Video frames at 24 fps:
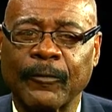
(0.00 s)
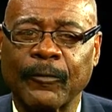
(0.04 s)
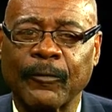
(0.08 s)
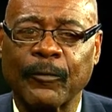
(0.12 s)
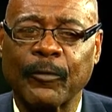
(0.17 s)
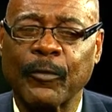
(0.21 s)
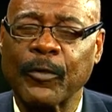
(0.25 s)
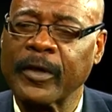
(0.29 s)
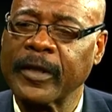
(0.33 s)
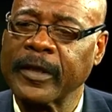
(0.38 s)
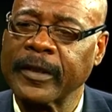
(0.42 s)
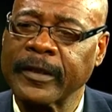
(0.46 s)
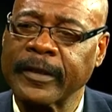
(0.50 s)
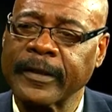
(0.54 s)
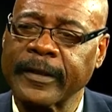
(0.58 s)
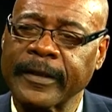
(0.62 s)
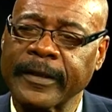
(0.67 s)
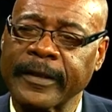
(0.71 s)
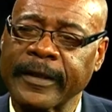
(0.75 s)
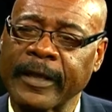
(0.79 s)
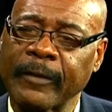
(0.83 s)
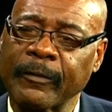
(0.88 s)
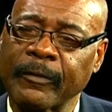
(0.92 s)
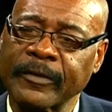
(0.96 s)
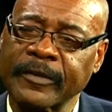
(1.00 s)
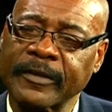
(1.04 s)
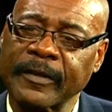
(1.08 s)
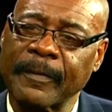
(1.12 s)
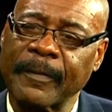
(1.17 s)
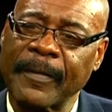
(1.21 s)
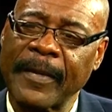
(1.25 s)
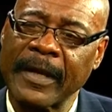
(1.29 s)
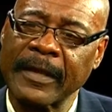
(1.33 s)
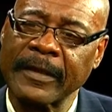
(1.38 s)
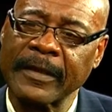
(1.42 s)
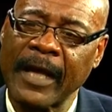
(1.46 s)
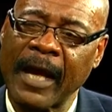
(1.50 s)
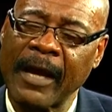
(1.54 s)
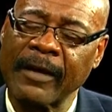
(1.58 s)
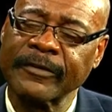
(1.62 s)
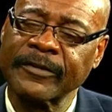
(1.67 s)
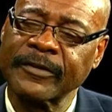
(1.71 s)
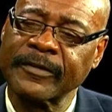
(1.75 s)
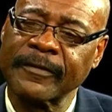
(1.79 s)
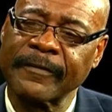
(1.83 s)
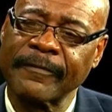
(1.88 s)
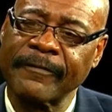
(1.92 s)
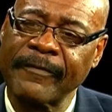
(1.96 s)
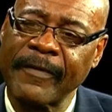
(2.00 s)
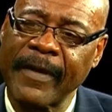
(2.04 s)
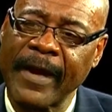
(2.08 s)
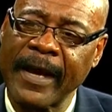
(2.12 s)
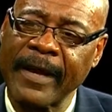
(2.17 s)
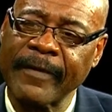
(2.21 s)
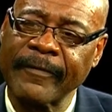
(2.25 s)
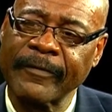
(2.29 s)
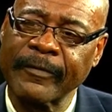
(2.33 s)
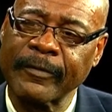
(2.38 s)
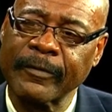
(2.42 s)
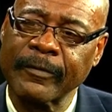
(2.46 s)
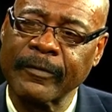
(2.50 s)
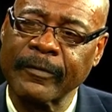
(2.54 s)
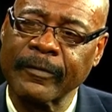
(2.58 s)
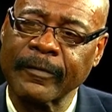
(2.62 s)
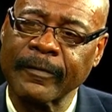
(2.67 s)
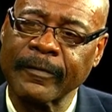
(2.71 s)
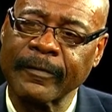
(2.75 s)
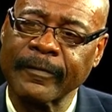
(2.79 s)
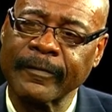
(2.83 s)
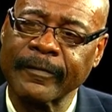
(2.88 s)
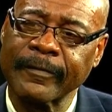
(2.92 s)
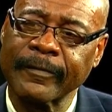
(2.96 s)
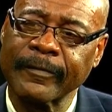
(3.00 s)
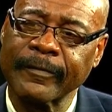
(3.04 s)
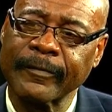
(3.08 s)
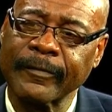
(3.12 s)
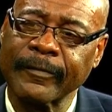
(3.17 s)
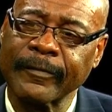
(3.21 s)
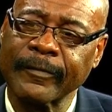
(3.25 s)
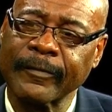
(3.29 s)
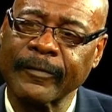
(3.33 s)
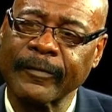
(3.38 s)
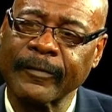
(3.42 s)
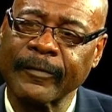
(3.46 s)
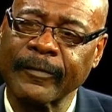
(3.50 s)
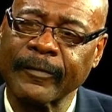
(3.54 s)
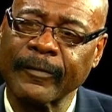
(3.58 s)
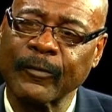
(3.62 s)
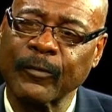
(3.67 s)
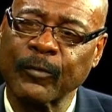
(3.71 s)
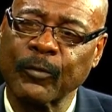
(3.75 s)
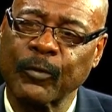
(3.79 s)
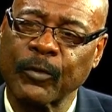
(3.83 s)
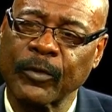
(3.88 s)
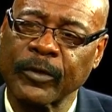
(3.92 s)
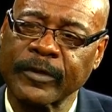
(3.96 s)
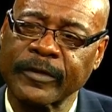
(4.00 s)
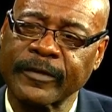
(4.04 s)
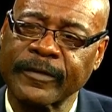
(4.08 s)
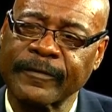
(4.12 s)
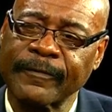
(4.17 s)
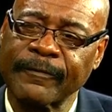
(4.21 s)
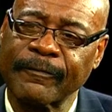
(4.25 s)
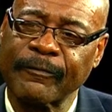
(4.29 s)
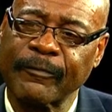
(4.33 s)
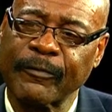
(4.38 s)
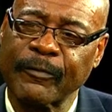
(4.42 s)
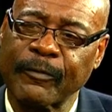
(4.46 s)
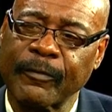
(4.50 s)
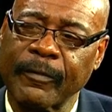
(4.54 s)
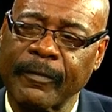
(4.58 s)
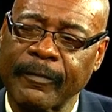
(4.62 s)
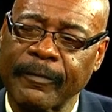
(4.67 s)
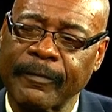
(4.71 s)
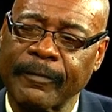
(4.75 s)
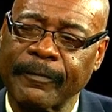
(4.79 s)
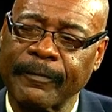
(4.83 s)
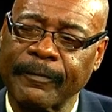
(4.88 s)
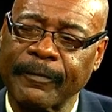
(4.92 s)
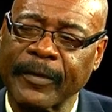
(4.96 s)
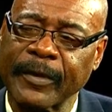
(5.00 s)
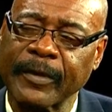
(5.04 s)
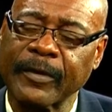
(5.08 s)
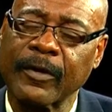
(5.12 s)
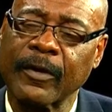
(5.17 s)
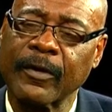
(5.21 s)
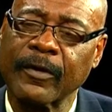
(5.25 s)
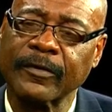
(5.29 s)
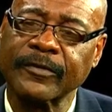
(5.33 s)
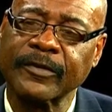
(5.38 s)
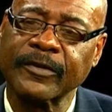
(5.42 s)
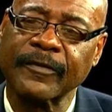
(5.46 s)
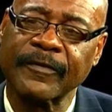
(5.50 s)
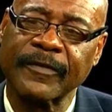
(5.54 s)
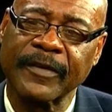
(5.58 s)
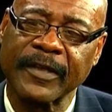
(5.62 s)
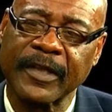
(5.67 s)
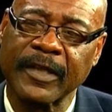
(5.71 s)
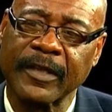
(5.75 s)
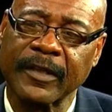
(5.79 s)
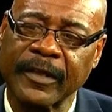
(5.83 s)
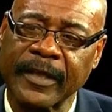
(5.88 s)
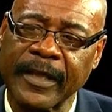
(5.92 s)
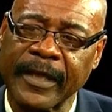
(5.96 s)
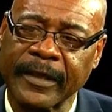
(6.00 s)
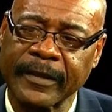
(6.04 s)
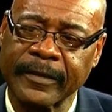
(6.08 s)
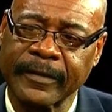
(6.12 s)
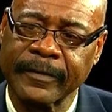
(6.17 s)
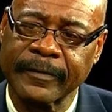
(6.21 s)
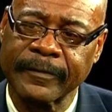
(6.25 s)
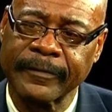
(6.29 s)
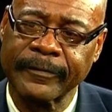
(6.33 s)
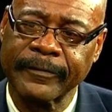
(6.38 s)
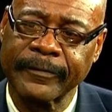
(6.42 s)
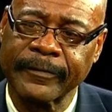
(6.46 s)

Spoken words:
when it was about our survival was because of the collective.